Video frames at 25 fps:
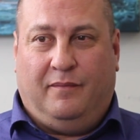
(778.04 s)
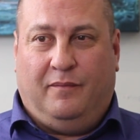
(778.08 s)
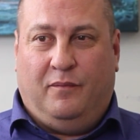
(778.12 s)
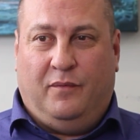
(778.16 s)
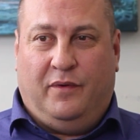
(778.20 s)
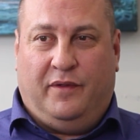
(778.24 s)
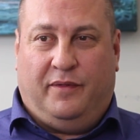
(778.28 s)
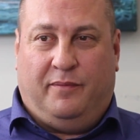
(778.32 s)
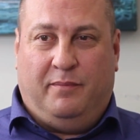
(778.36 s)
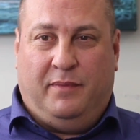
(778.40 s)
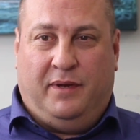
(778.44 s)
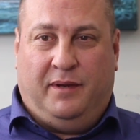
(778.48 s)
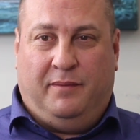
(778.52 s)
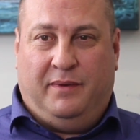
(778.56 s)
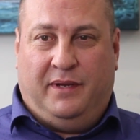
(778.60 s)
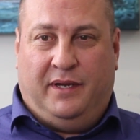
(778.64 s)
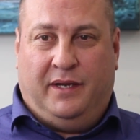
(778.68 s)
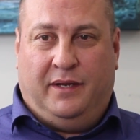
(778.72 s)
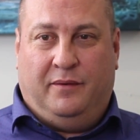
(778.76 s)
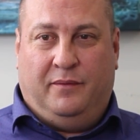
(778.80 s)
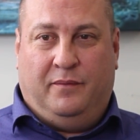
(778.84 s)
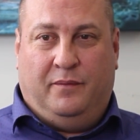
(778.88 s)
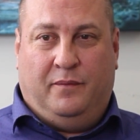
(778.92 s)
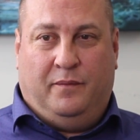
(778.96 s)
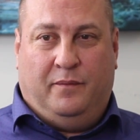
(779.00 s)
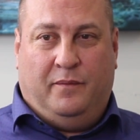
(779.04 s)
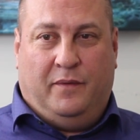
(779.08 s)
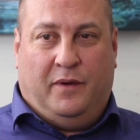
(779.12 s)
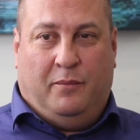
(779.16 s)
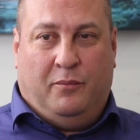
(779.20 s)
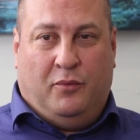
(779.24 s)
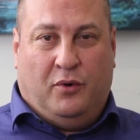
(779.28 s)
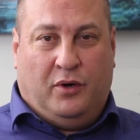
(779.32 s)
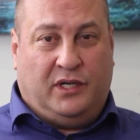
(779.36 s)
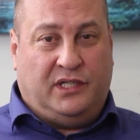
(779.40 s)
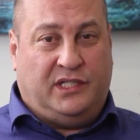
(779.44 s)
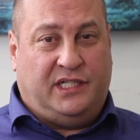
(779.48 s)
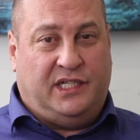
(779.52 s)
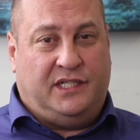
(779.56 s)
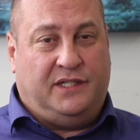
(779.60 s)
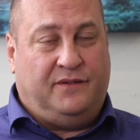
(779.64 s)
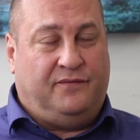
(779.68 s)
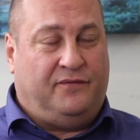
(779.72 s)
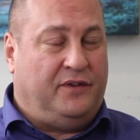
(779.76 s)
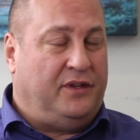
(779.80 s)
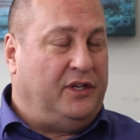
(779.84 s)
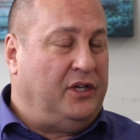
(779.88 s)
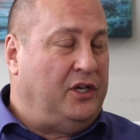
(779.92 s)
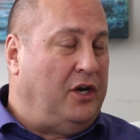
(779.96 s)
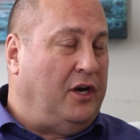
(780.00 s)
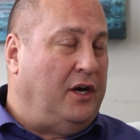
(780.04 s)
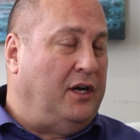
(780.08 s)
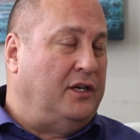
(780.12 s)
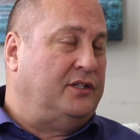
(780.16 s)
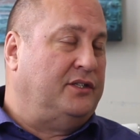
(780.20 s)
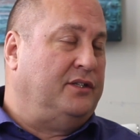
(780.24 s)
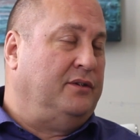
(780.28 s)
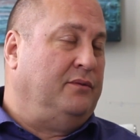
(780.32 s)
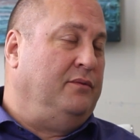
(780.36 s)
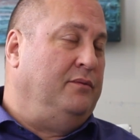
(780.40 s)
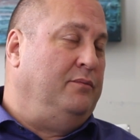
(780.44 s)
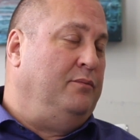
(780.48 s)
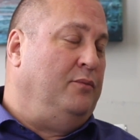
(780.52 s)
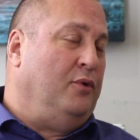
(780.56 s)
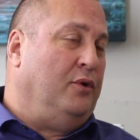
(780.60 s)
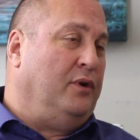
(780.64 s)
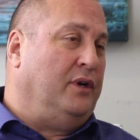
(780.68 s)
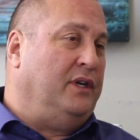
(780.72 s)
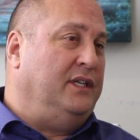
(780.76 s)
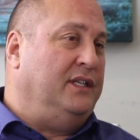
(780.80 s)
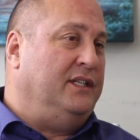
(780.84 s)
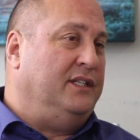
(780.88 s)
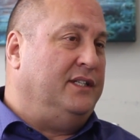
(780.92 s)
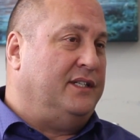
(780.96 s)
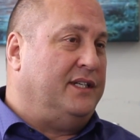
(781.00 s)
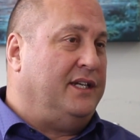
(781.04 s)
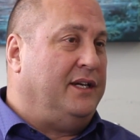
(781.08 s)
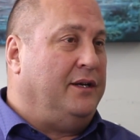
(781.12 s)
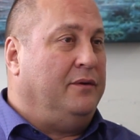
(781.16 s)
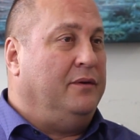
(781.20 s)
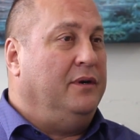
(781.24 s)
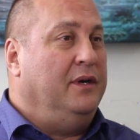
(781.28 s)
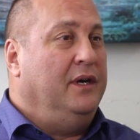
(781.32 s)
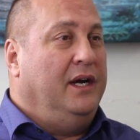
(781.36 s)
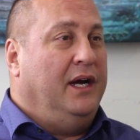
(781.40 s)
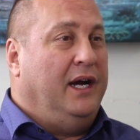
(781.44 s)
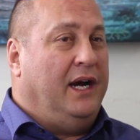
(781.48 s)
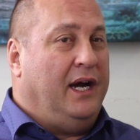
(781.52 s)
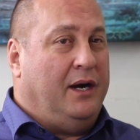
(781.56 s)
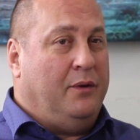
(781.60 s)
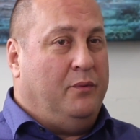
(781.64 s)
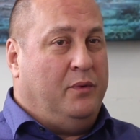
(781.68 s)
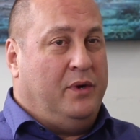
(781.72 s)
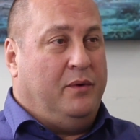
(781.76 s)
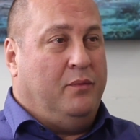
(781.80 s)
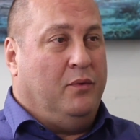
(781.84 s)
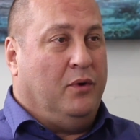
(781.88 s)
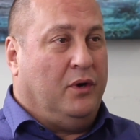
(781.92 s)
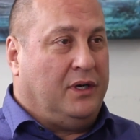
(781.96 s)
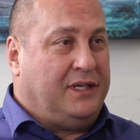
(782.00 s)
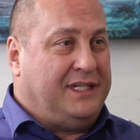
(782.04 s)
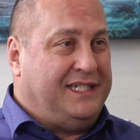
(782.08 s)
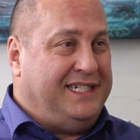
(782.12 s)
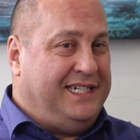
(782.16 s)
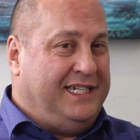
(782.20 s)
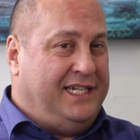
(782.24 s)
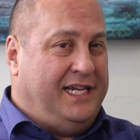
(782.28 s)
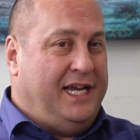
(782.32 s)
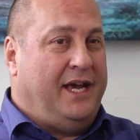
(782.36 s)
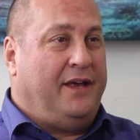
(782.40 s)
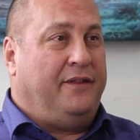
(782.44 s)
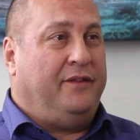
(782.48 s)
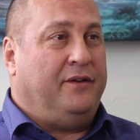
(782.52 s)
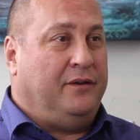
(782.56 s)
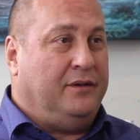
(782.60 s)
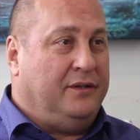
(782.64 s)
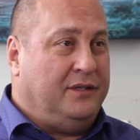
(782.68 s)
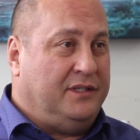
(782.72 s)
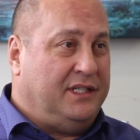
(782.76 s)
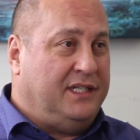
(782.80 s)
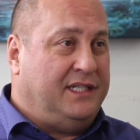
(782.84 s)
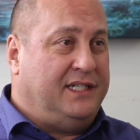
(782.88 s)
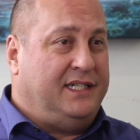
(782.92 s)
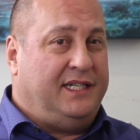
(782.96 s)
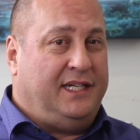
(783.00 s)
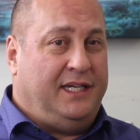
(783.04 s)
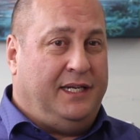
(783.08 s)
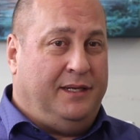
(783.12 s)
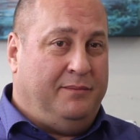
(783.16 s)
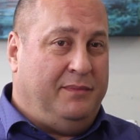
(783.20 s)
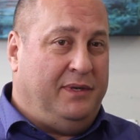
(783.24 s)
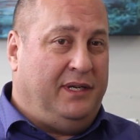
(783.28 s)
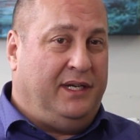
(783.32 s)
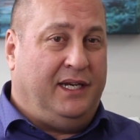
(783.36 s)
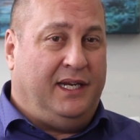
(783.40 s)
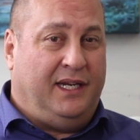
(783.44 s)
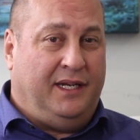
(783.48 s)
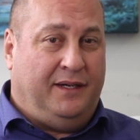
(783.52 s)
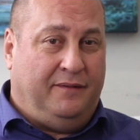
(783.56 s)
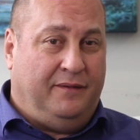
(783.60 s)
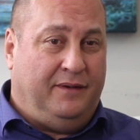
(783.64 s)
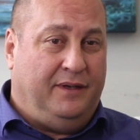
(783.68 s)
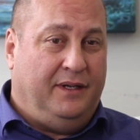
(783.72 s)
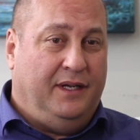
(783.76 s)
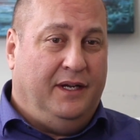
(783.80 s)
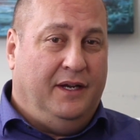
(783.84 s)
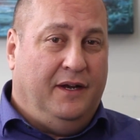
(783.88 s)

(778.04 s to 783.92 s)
With me being a mortgage agent for the Costa Group Mortgages, how we work together as a team and